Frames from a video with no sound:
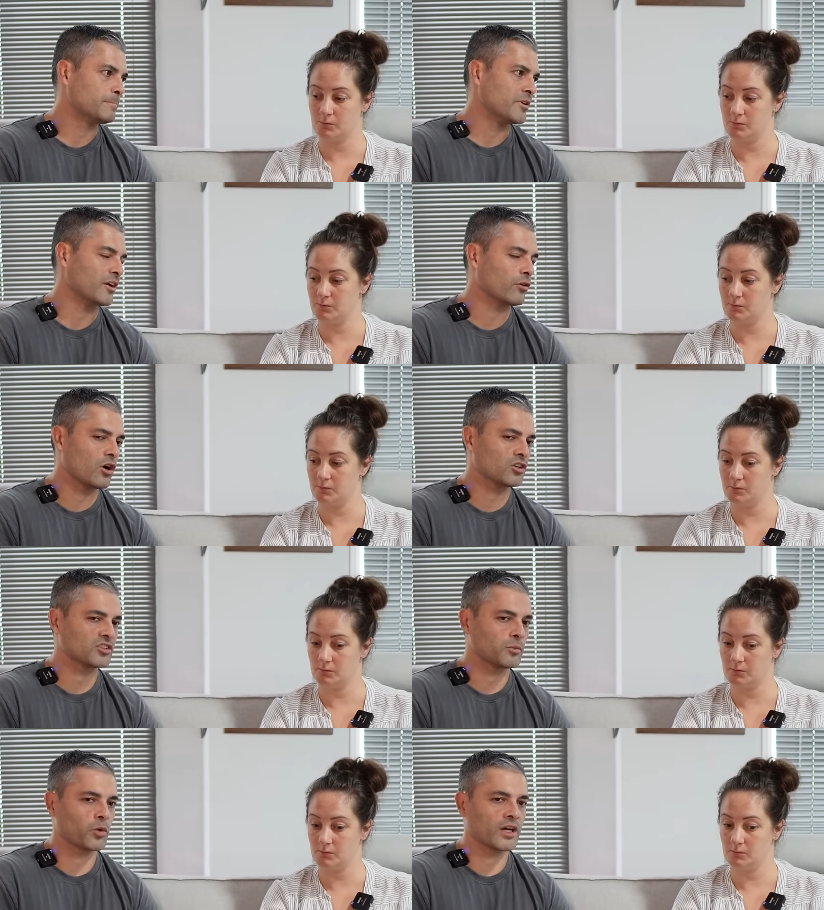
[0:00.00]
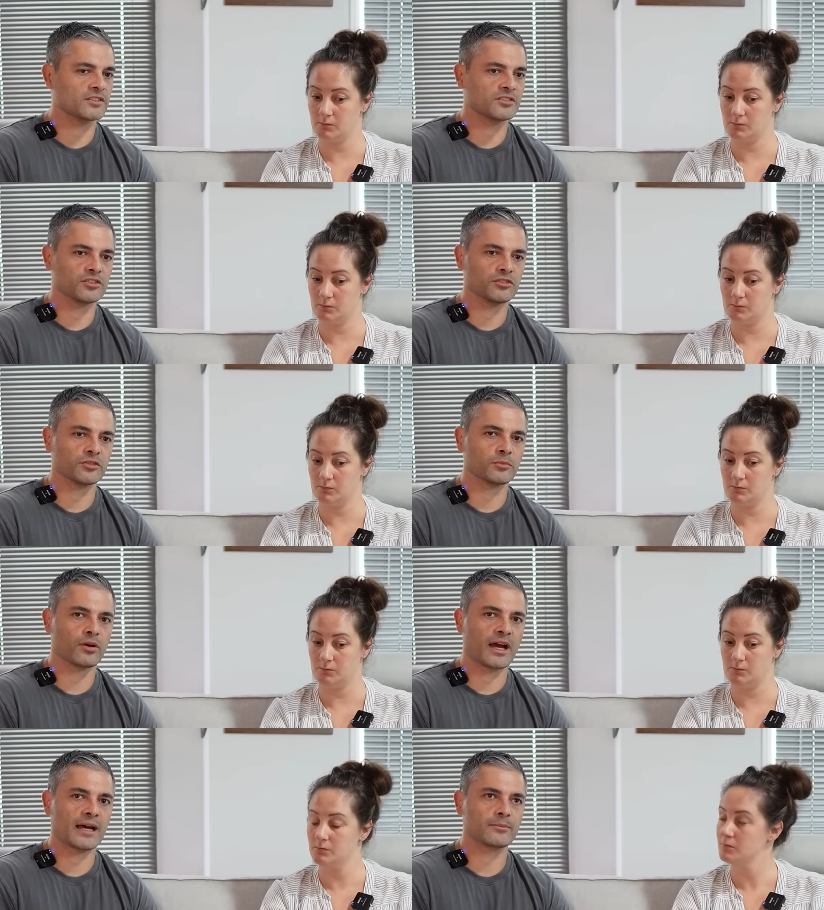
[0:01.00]
Speaker 1: but there are some ways that you can
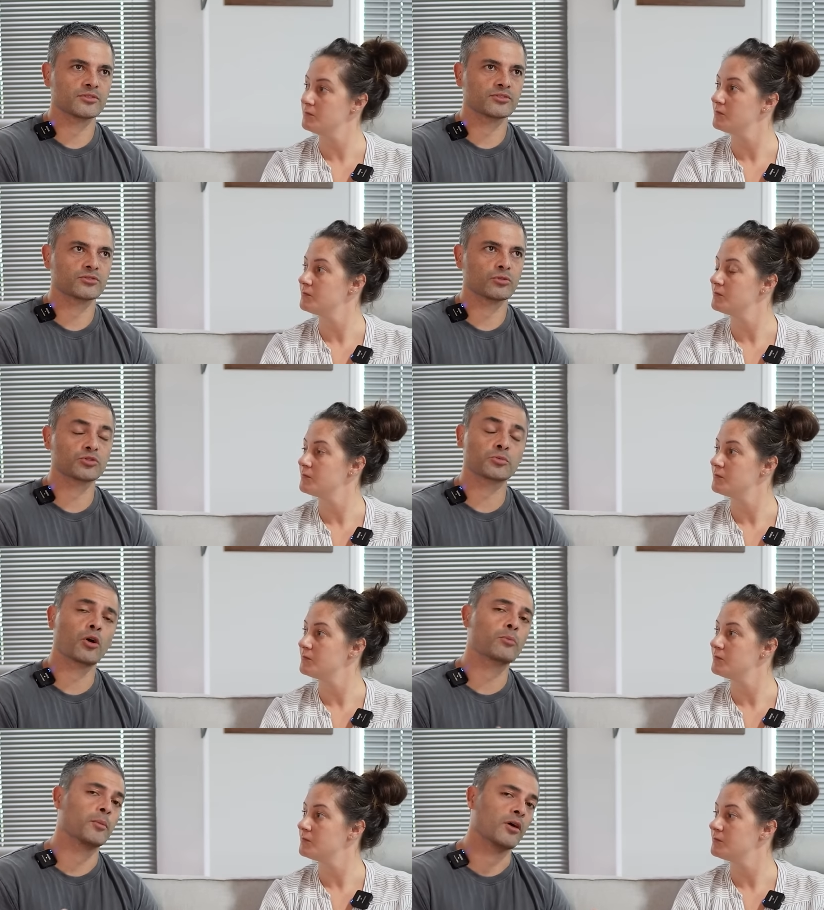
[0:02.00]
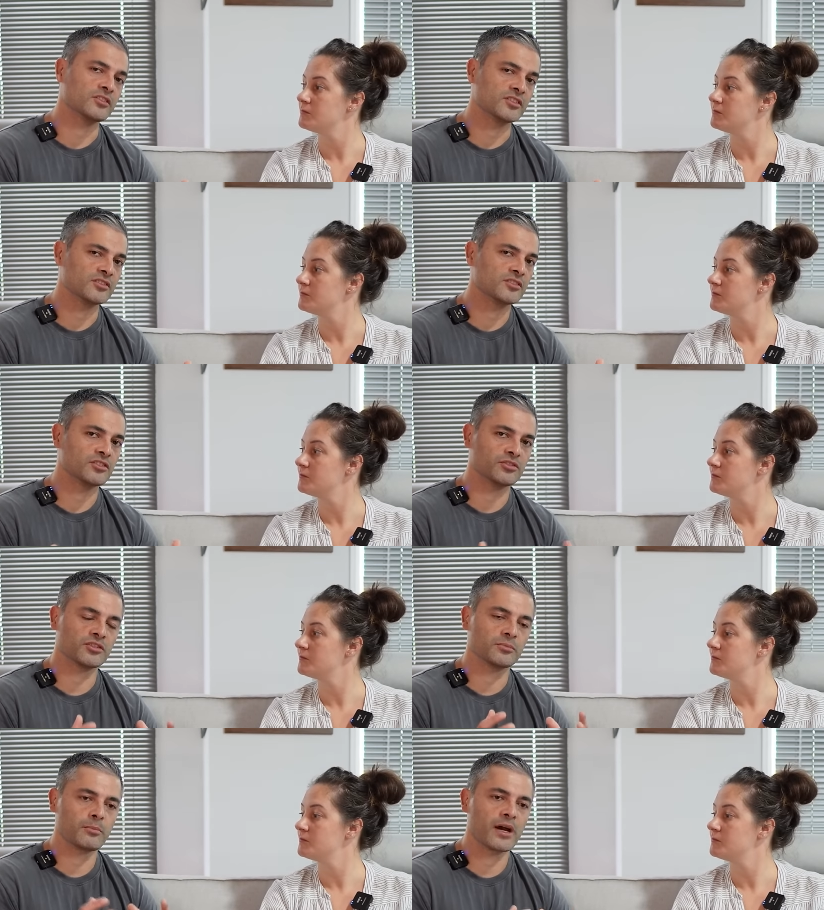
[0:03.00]
perhaps, or some compromises that you
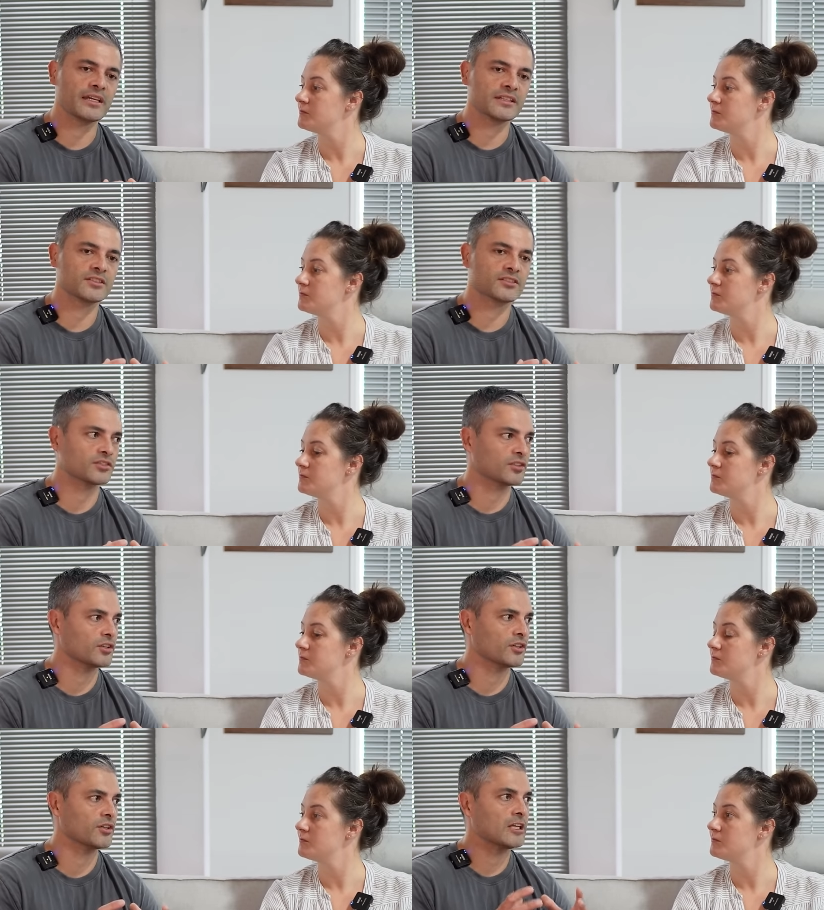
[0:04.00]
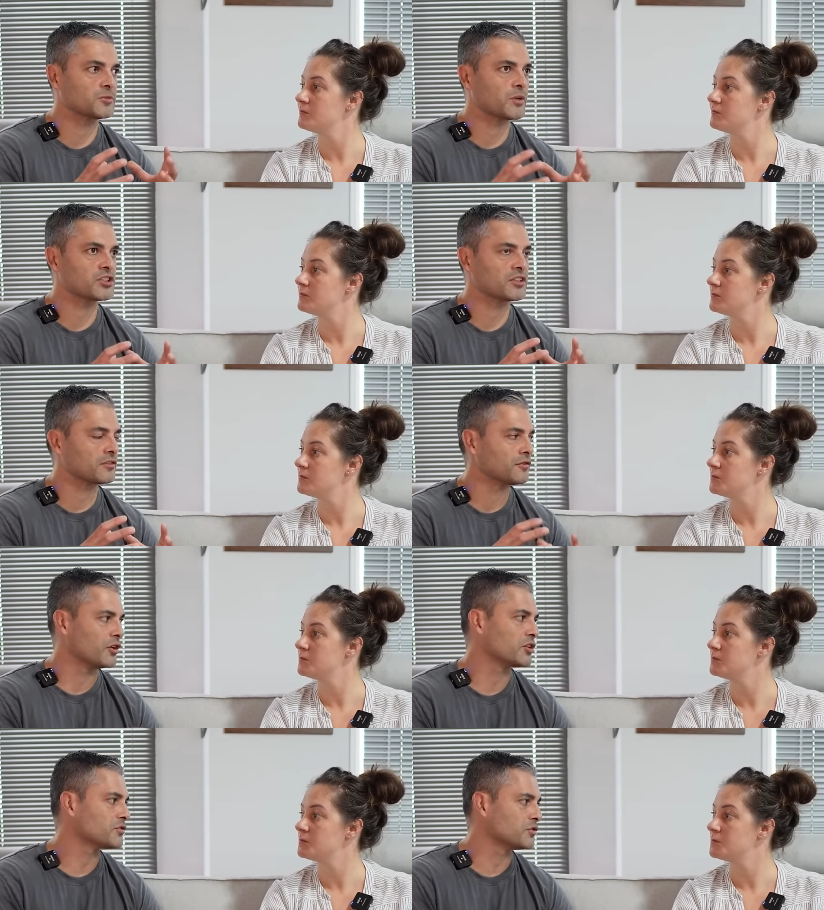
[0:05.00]
can make to, especially in the
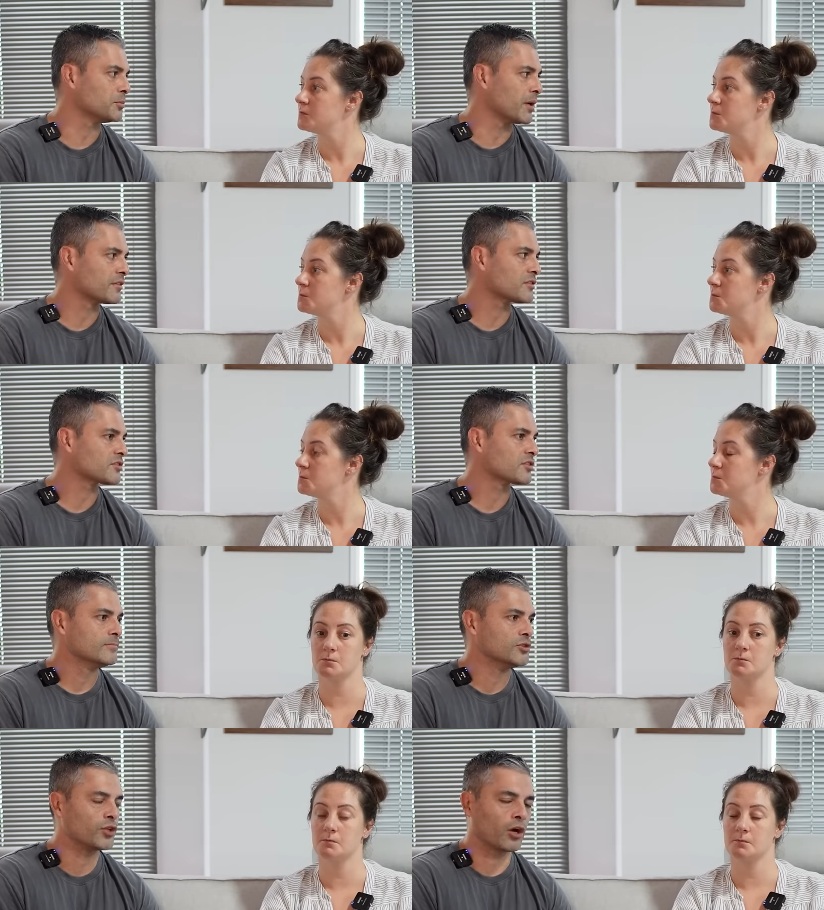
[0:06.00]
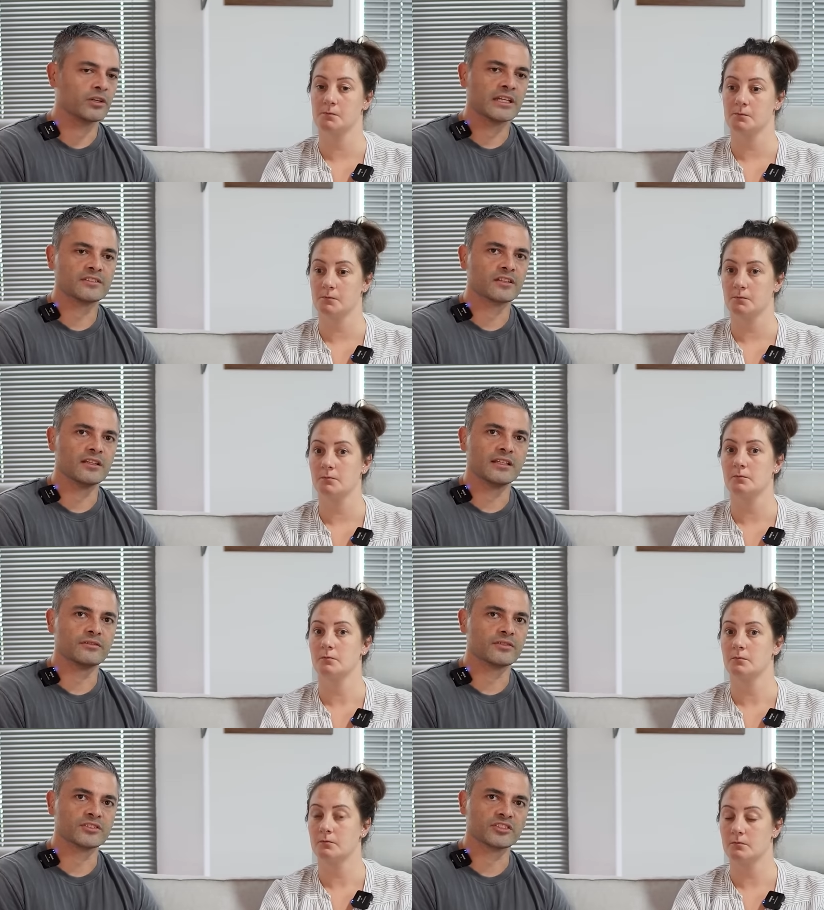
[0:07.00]
first few months, you don't need to
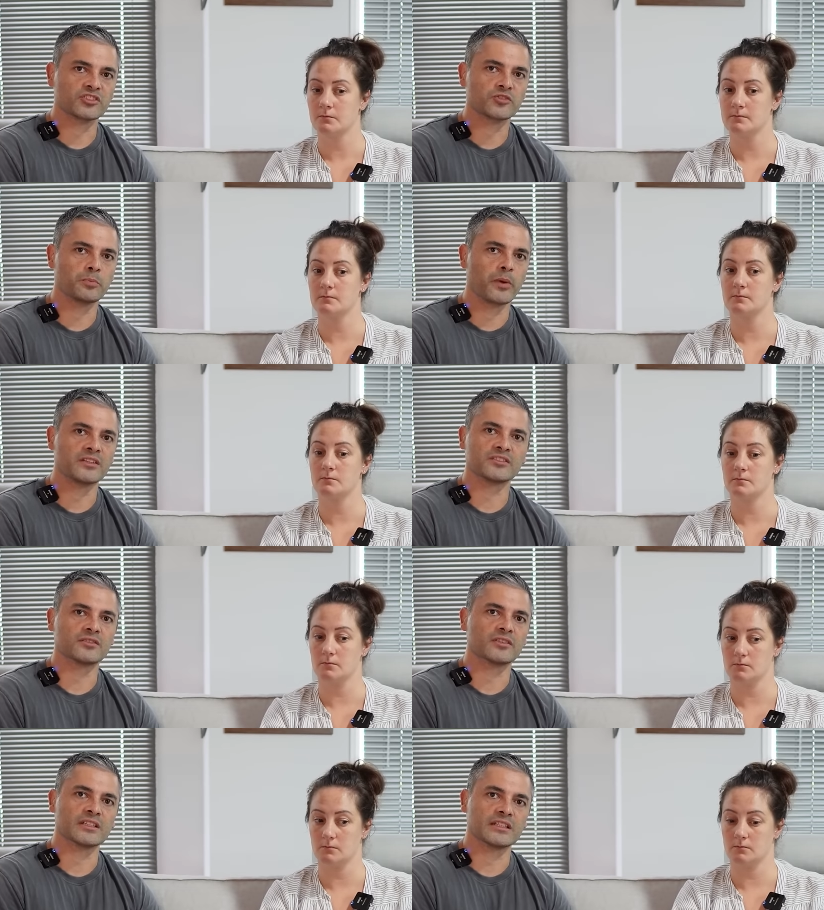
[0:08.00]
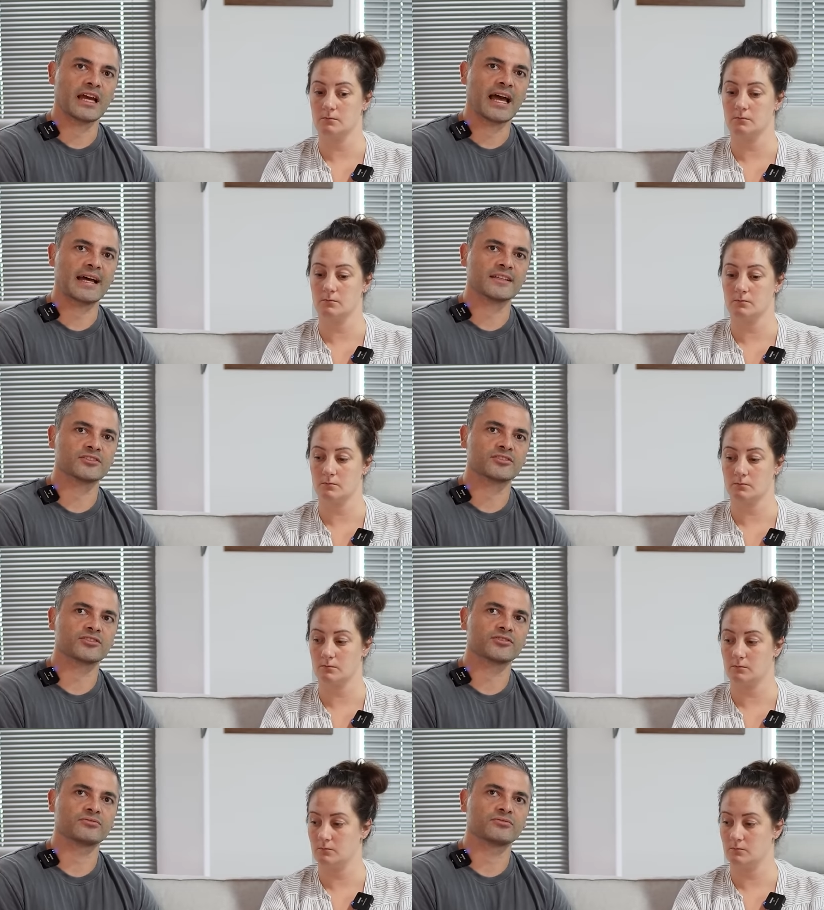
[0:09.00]
live as expensively as